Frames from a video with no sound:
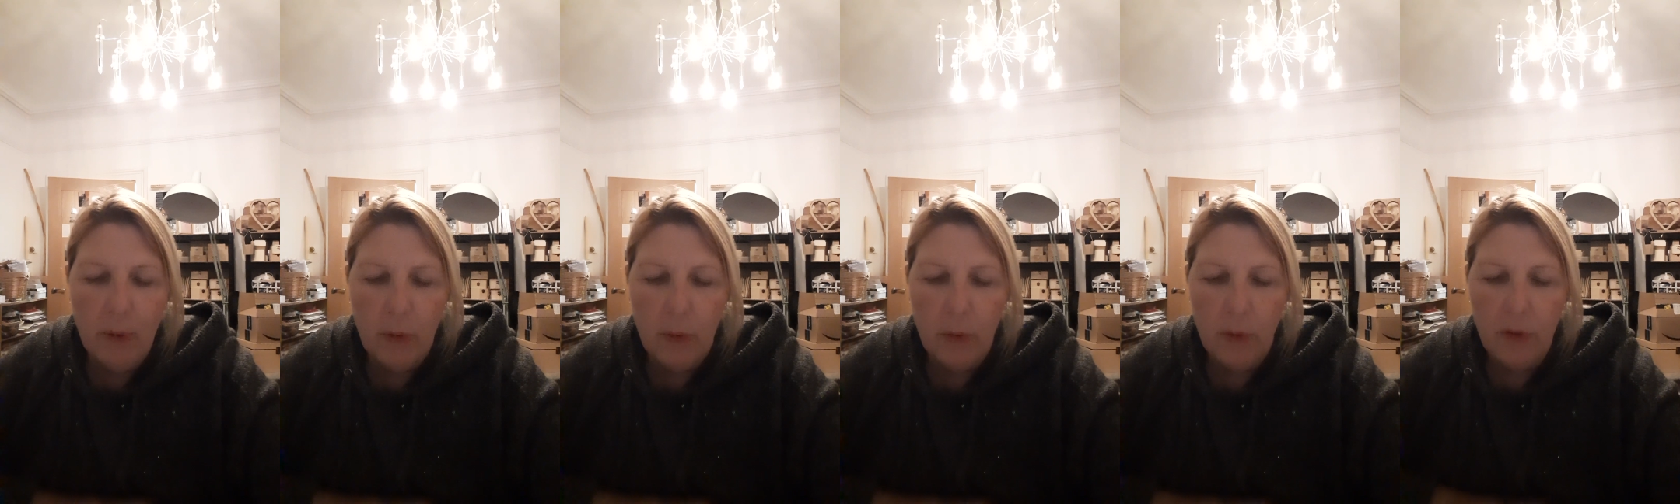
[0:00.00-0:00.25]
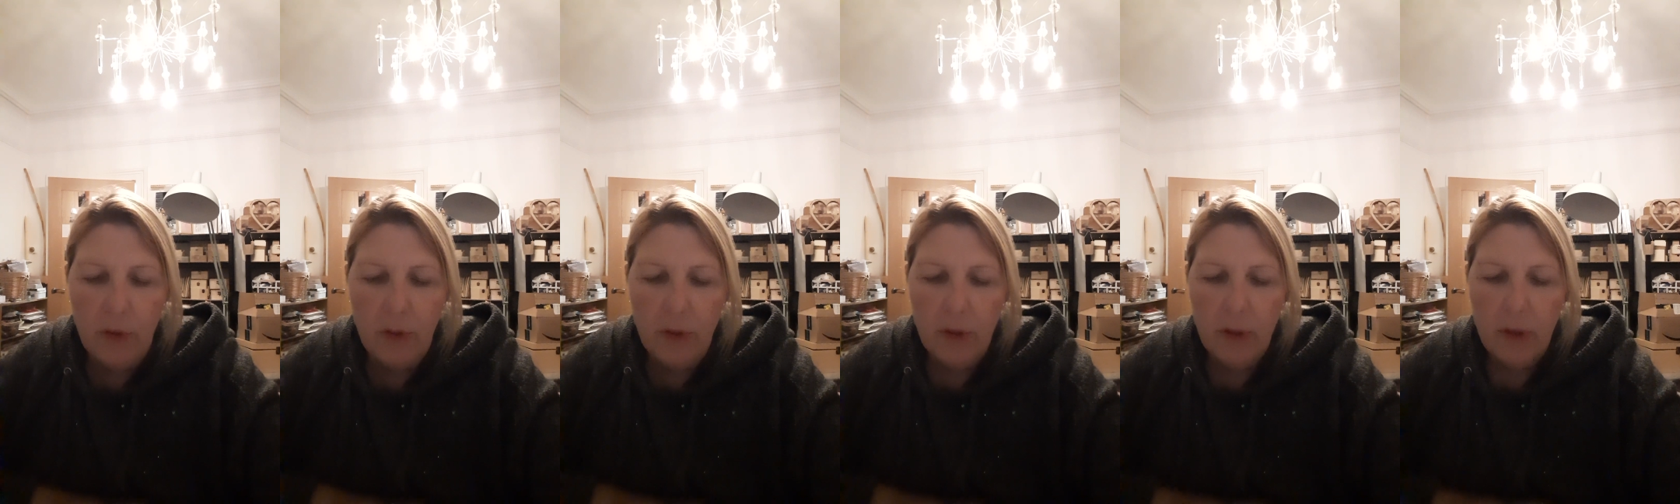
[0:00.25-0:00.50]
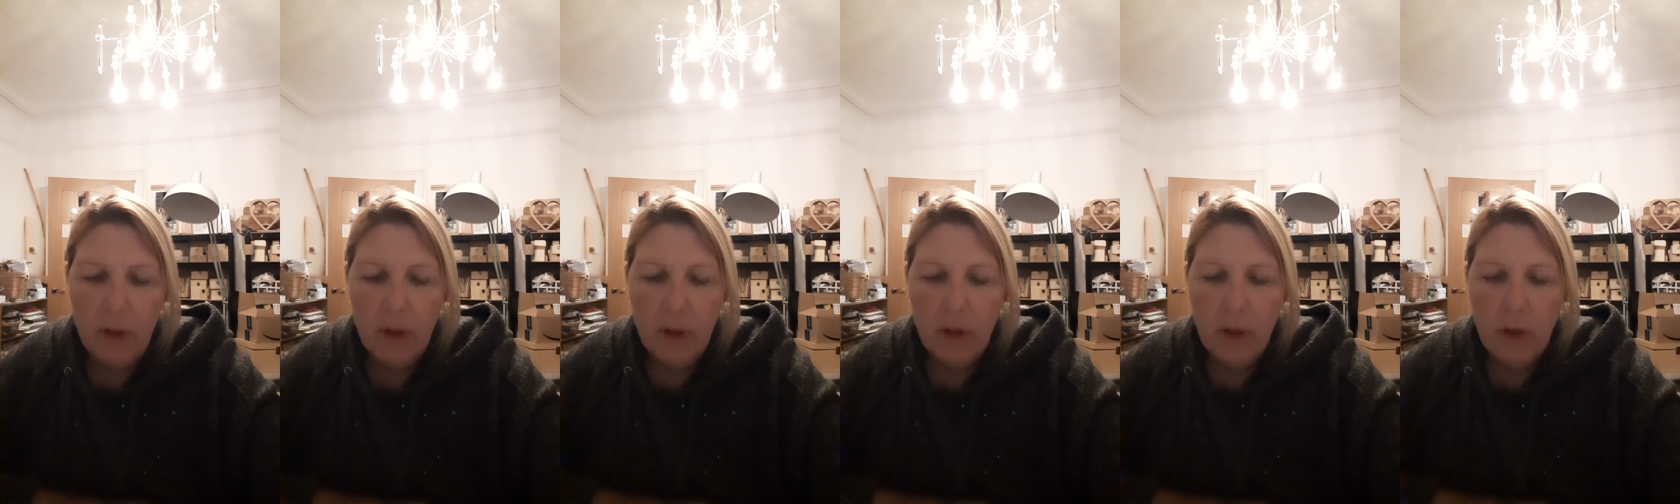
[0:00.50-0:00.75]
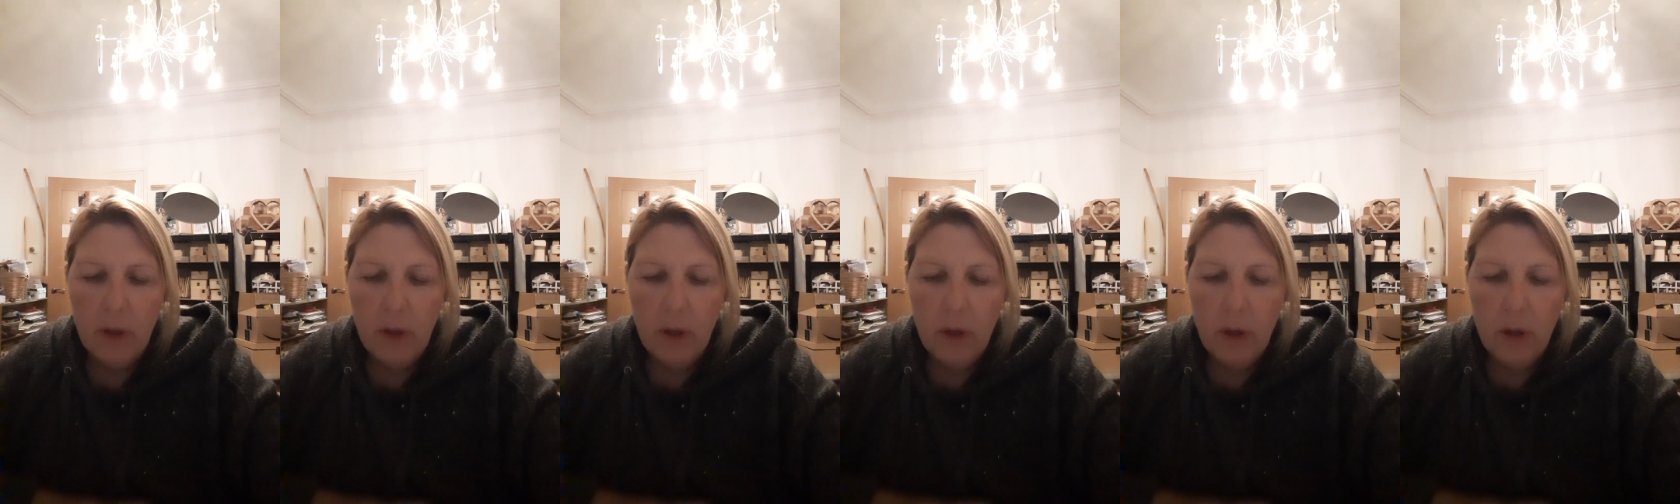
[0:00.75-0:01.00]
Lord.
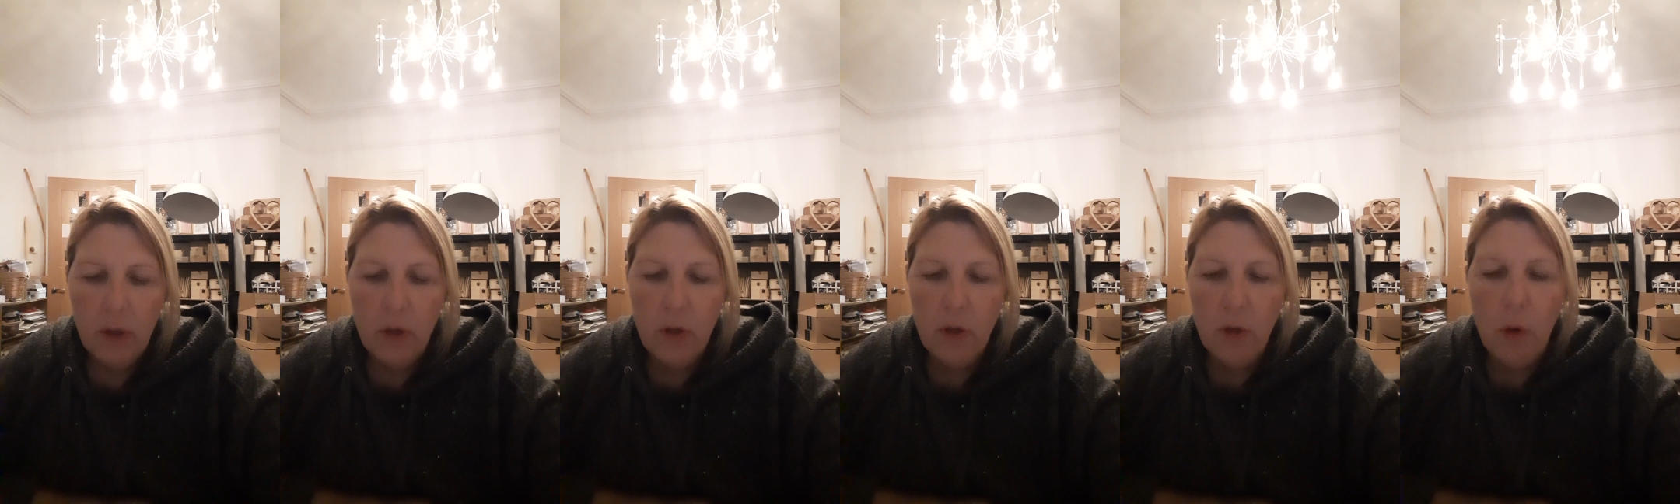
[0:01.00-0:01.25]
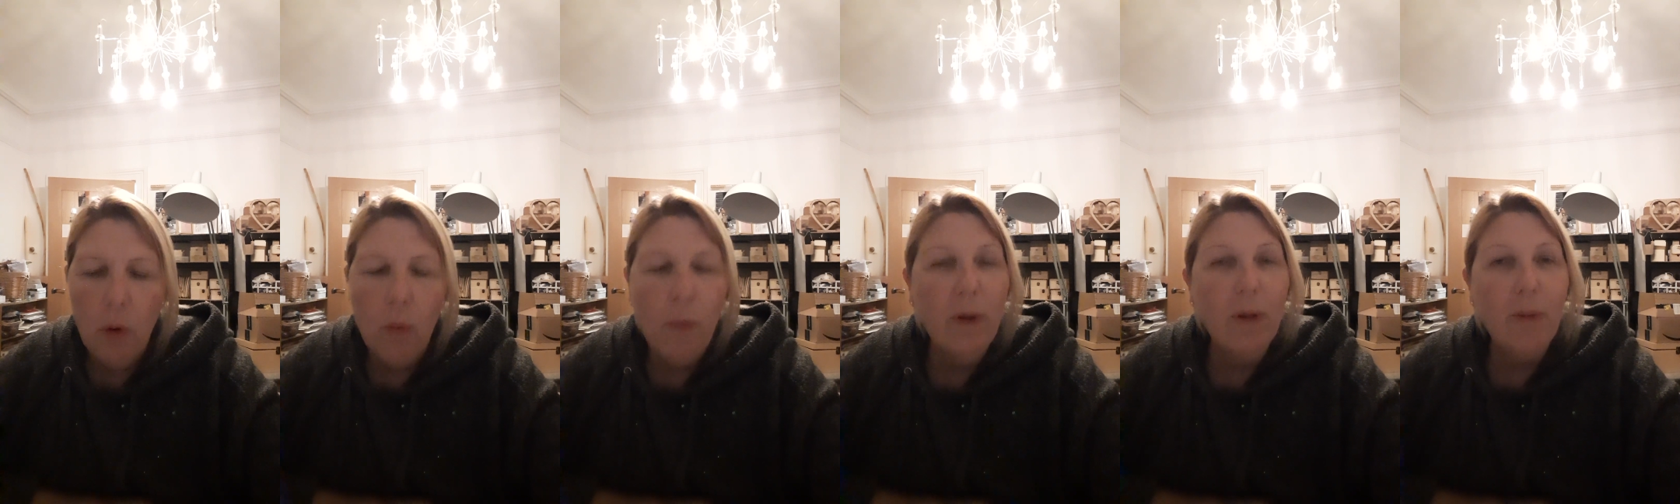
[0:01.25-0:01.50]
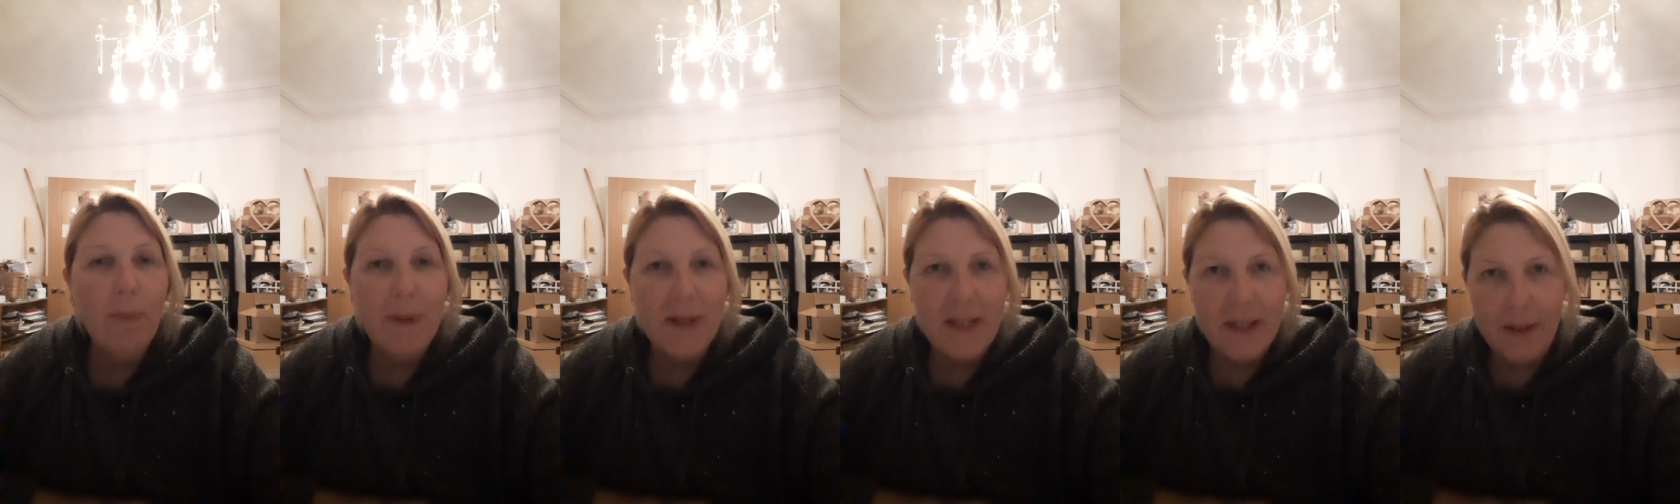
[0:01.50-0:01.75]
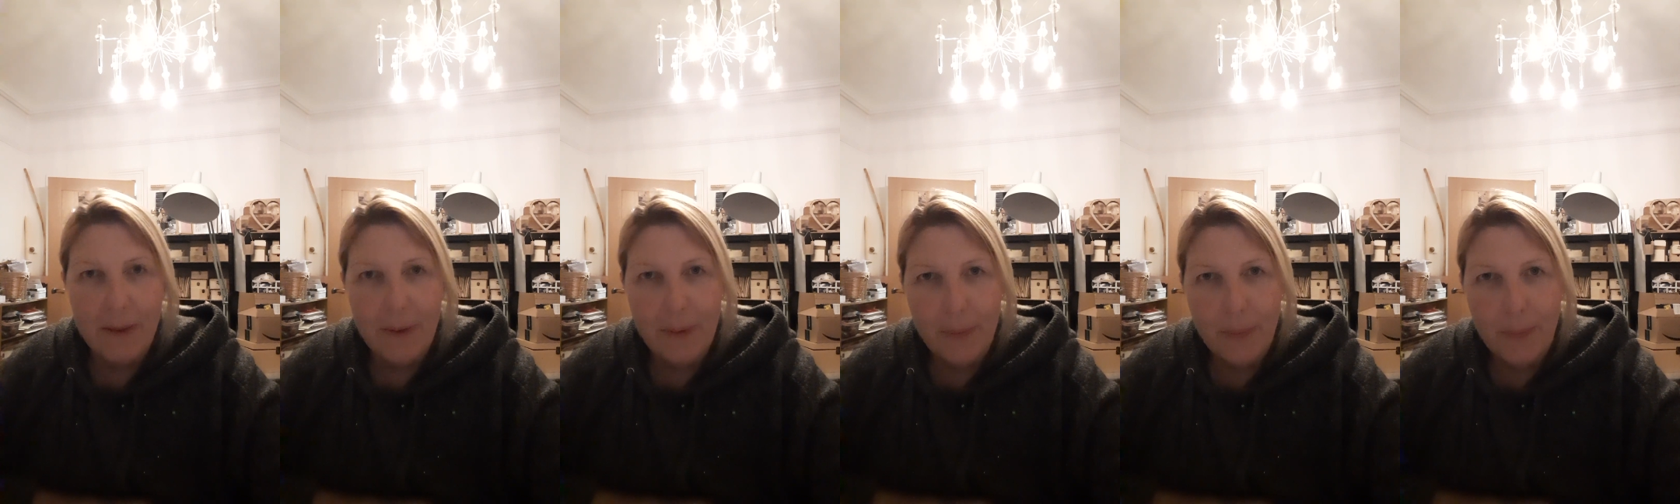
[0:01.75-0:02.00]
Your will be
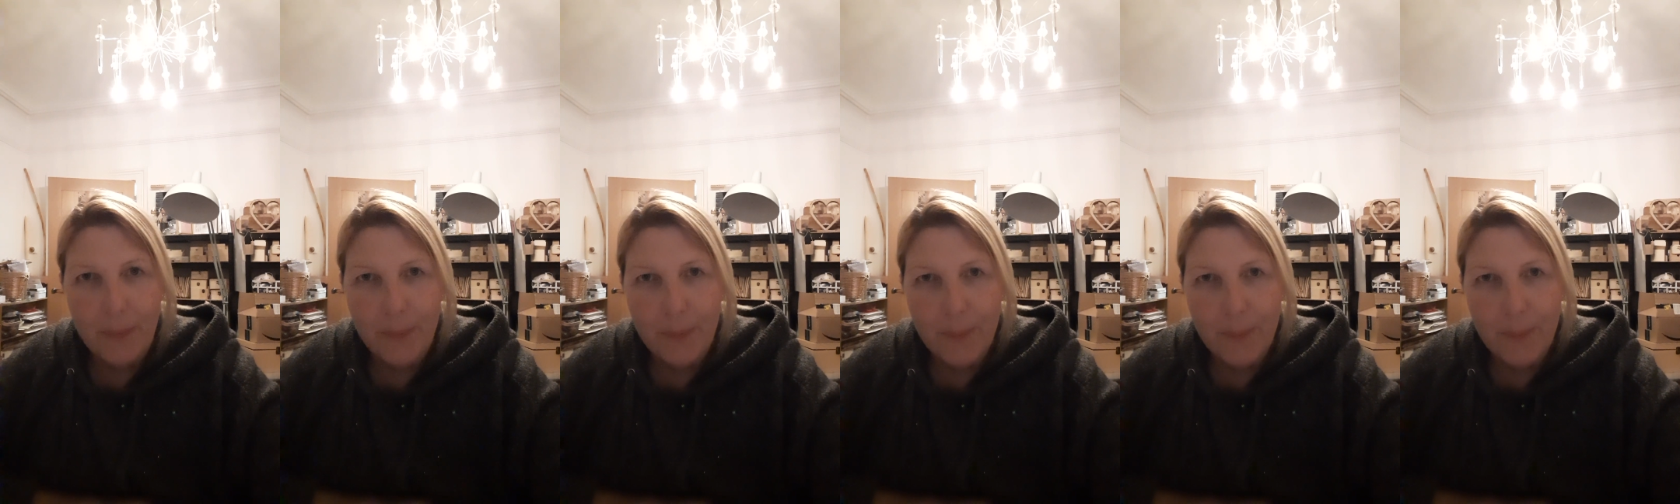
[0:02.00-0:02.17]
done.